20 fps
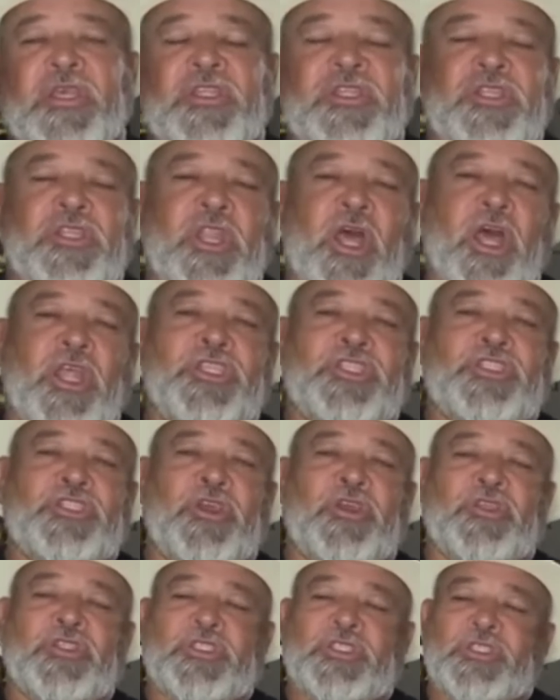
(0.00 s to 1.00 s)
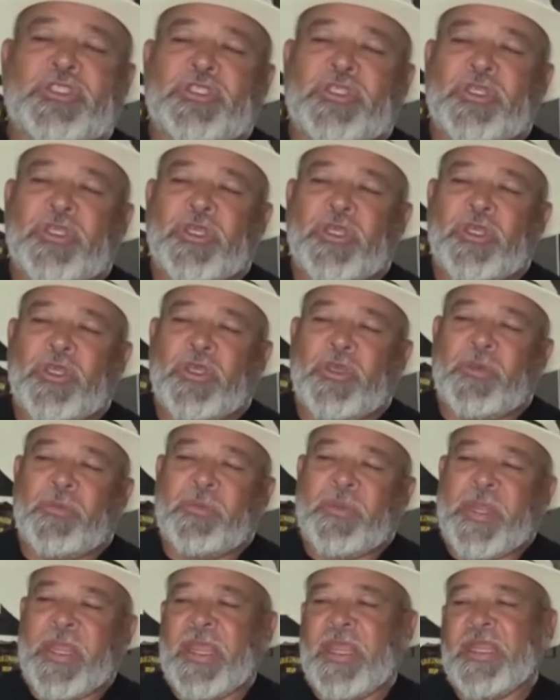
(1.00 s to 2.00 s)
not just
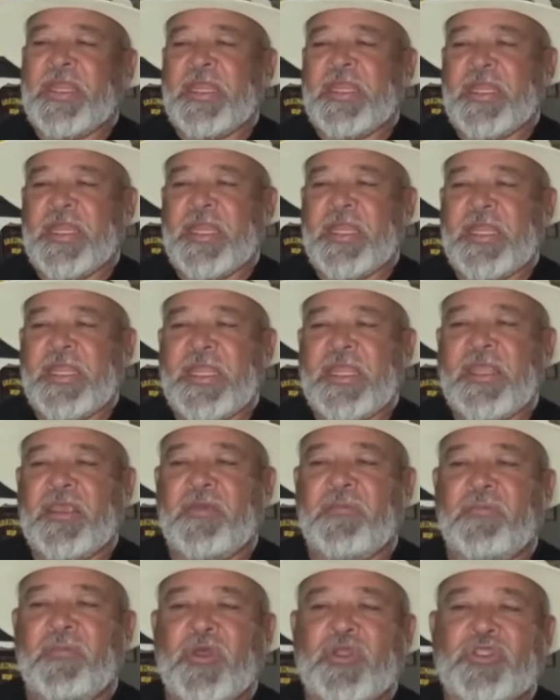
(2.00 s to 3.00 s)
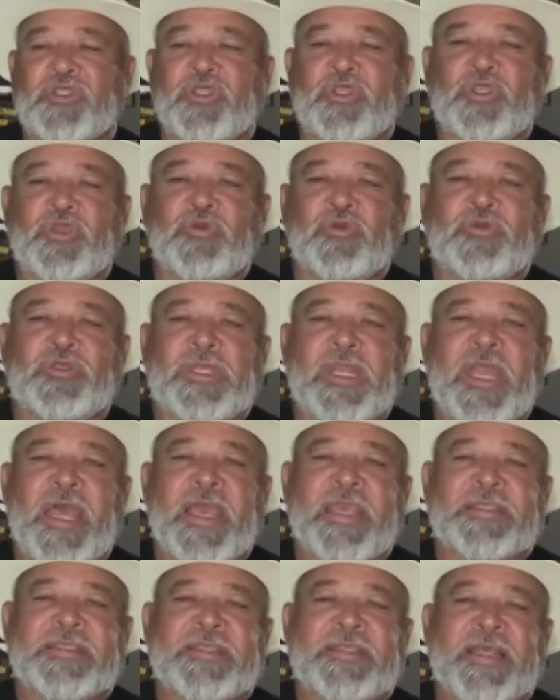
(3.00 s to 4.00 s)
playing in the league, but to
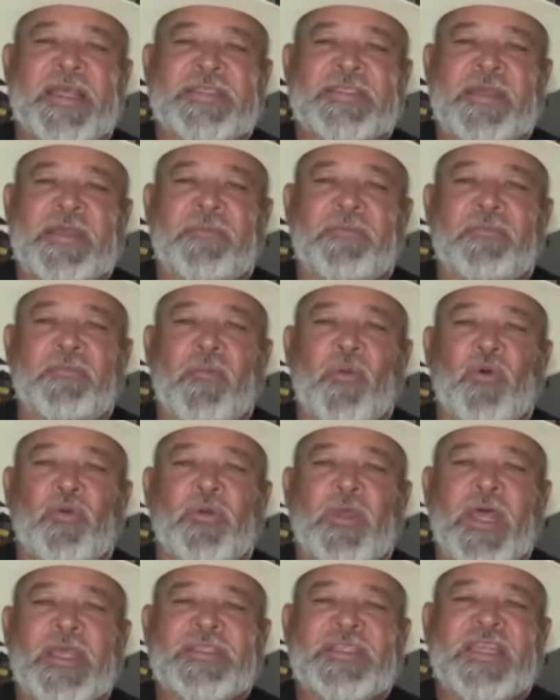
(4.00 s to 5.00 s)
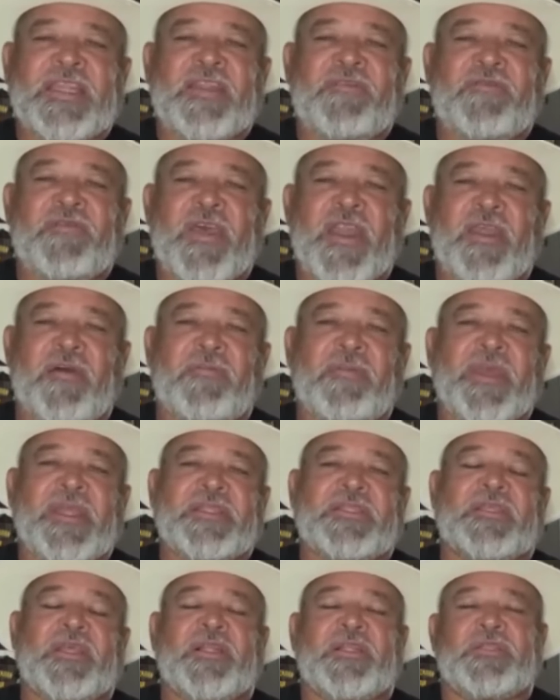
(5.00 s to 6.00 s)
utilize it as a
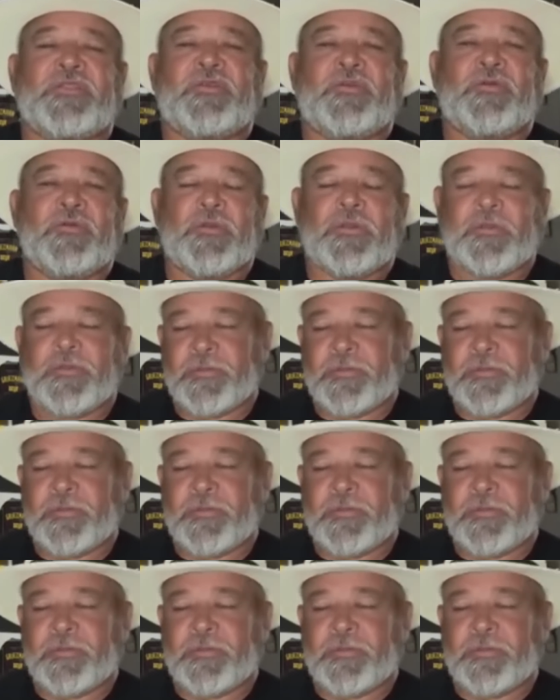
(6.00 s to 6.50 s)
developmental tool.